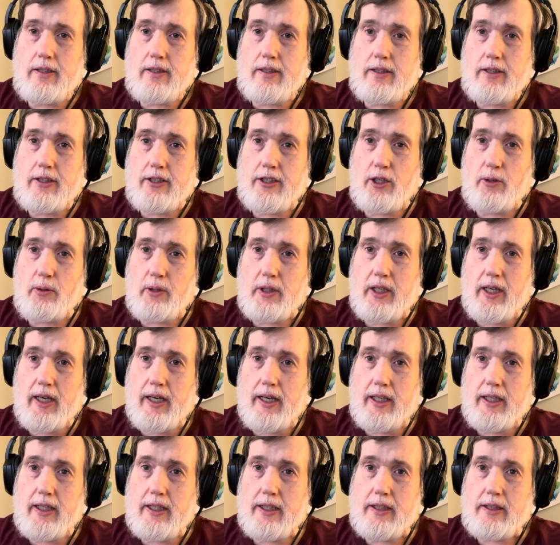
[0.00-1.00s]
you know what day
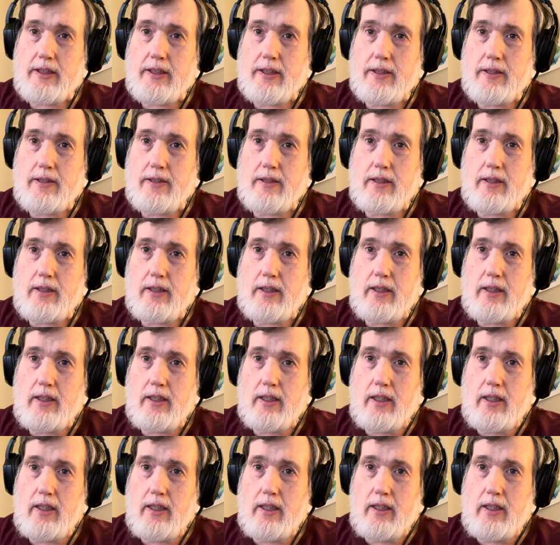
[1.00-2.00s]
it is?
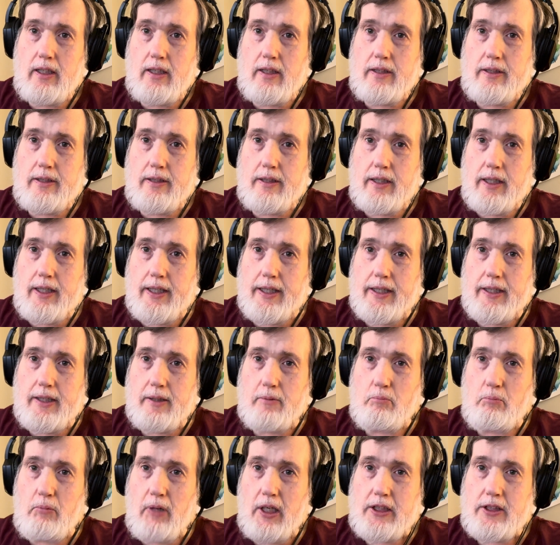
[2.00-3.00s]

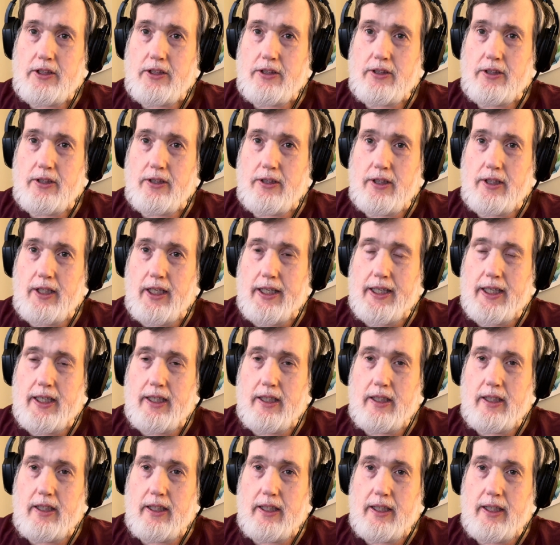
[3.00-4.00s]
In Muckster
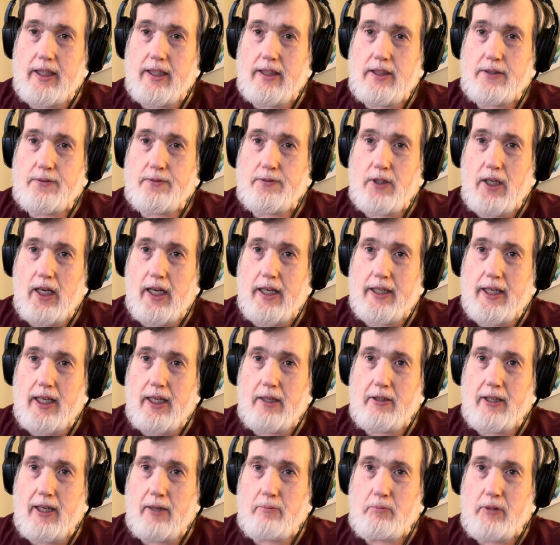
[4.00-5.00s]
land, it's Friday.
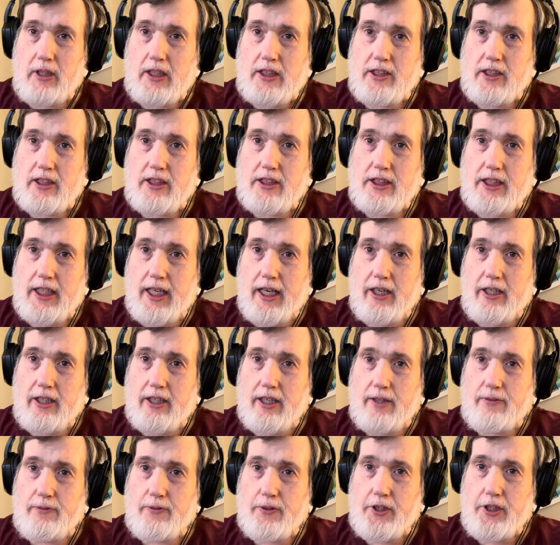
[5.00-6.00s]
That means it's
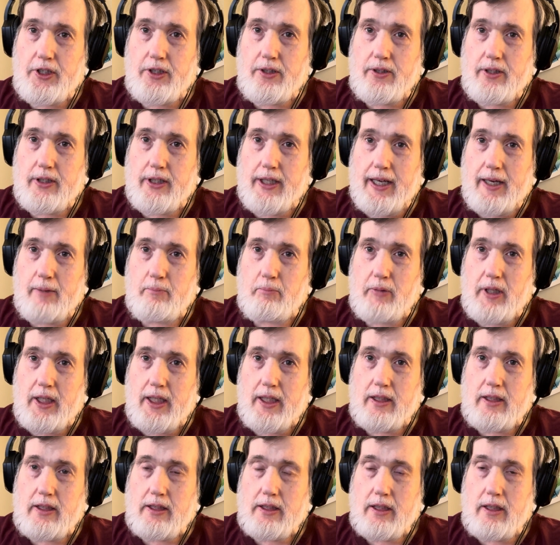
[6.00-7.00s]
Saturday for you, and that
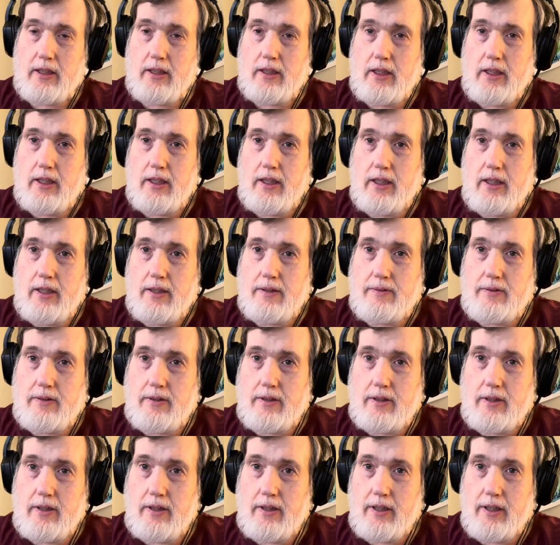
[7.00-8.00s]
means
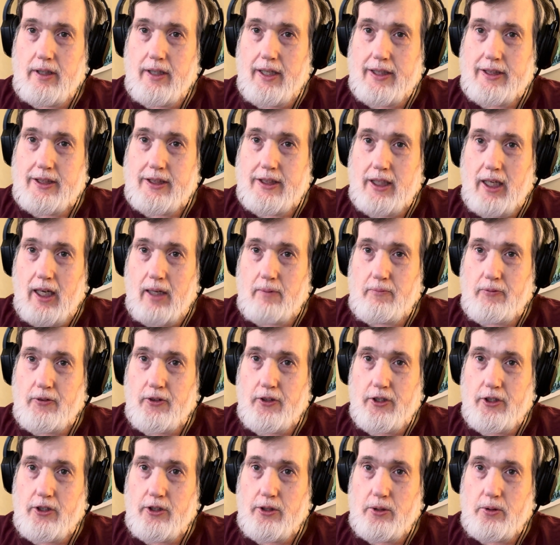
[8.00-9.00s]
it's time for
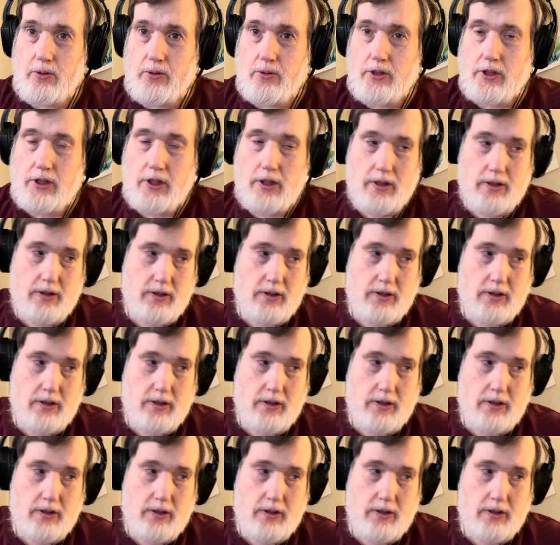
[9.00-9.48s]
the news.